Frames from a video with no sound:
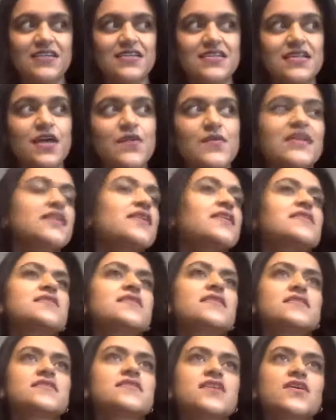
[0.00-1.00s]
I mean,
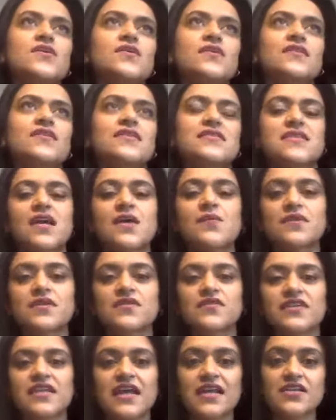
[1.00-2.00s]
so there's a couple
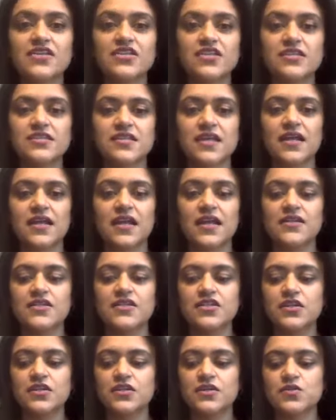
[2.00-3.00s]
of analogies that I like
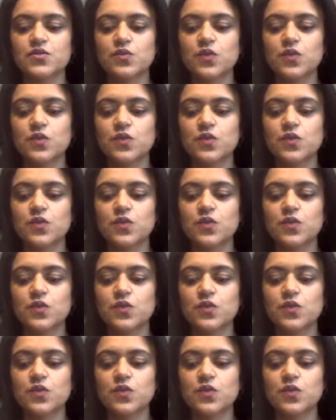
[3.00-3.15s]
to use.